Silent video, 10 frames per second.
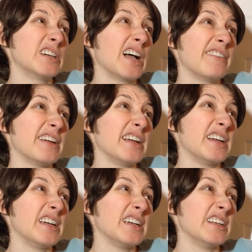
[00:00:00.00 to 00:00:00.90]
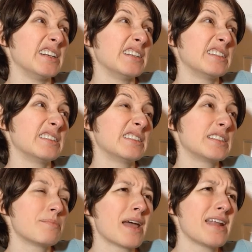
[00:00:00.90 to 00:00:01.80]
well, I mean,
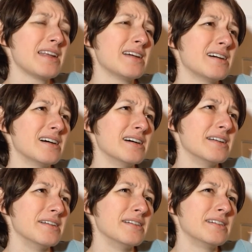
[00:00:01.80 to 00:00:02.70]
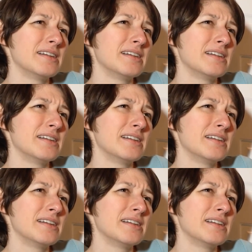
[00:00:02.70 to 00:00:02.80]
depending on